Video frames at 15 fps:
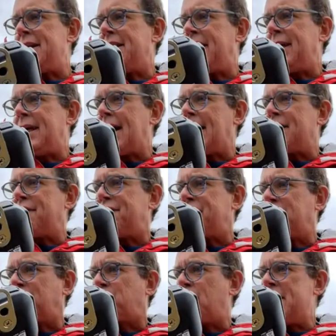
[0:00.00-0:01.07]

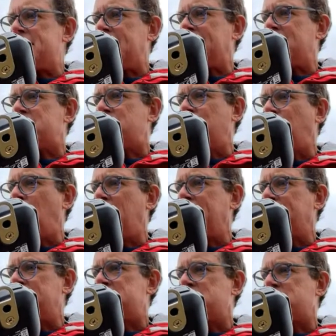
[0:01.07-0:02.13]
the greeting that you
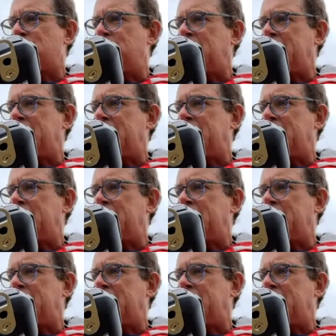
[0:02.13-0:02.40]
want, which is